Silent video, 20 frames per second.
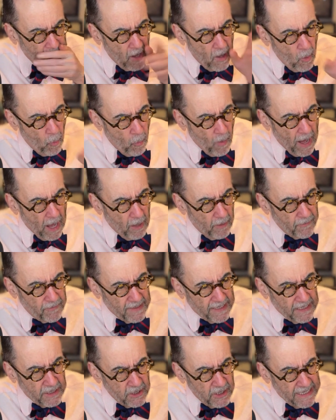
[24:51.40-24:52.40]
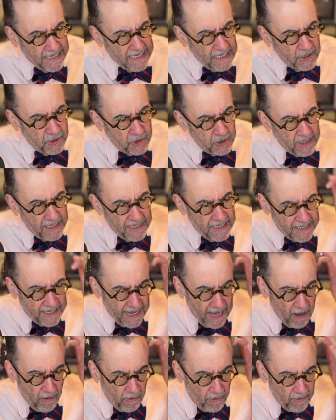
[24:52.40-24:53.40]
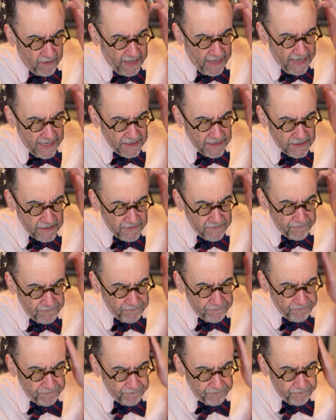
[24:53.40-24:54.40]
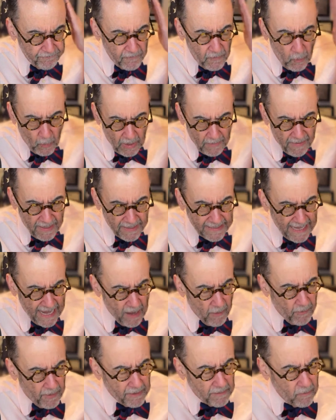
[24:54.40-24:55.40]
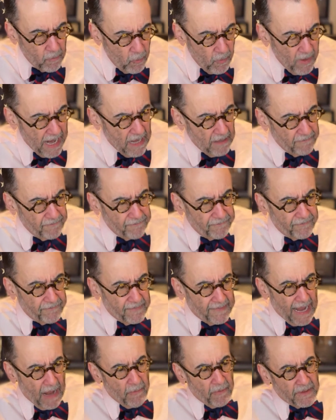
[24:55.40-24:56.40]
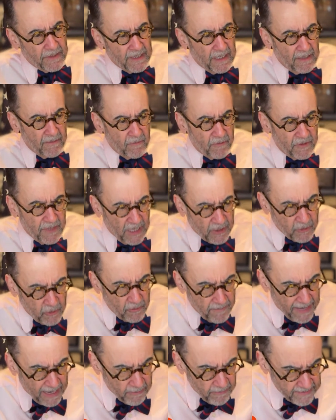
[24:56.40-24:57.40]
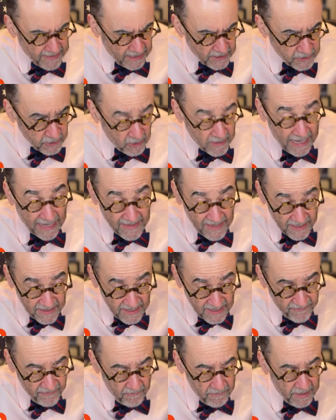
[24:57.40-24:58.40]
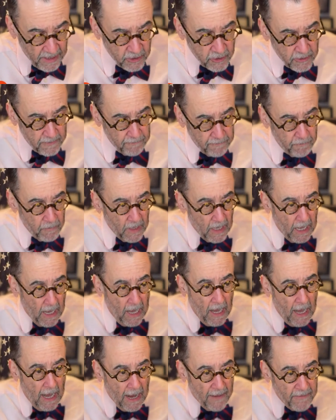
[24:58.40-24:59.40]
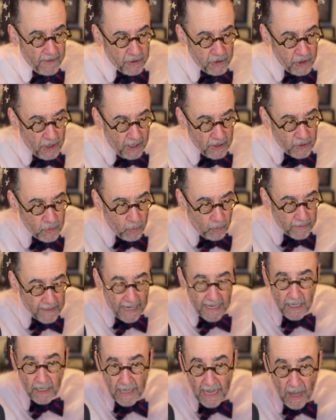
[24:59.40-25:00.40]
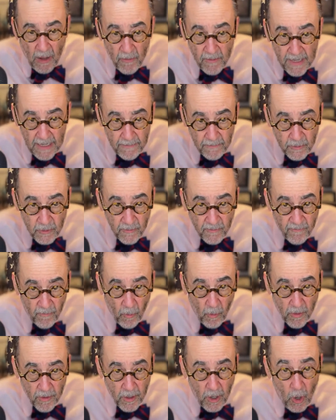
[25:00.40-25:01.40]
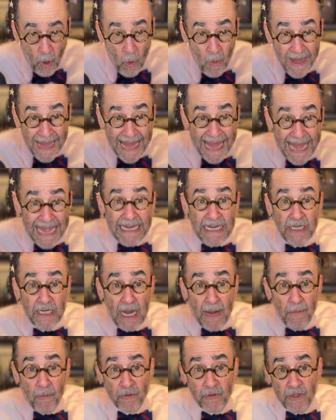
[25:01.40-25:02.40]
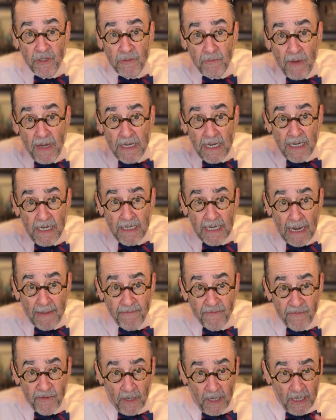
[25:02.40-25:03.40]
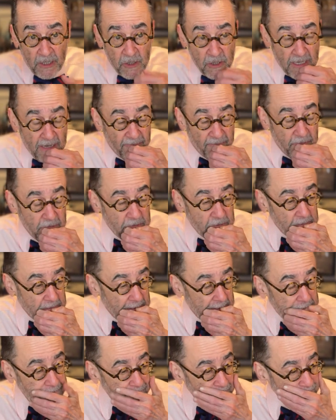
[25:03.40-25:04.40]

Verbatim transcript: Well, the E. Jean Carroll case. What about that one? Well, that was a sexual battery. That's sure. And then defamation. And the judge will not allow him to forego any type or suspend any type of collection efforts on that.